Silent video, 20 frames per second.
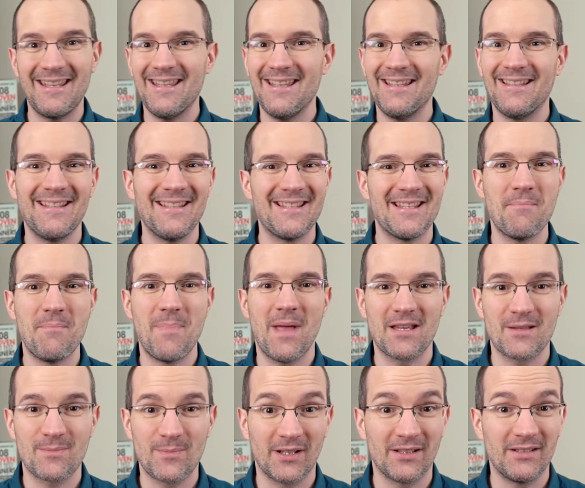it is a
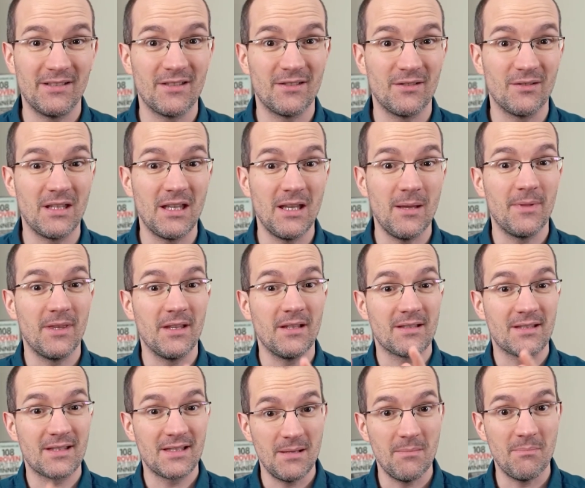best practice to keep
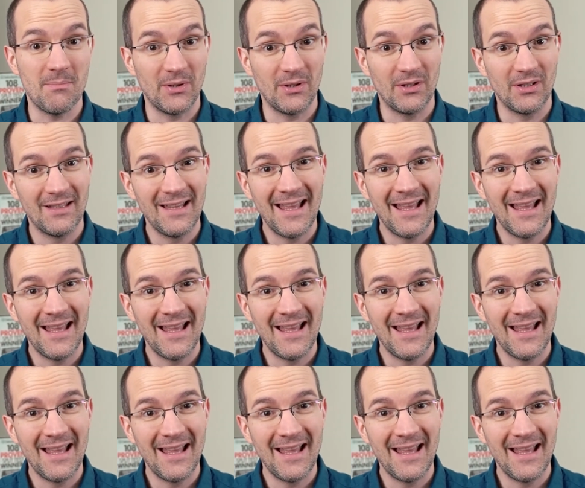things simple.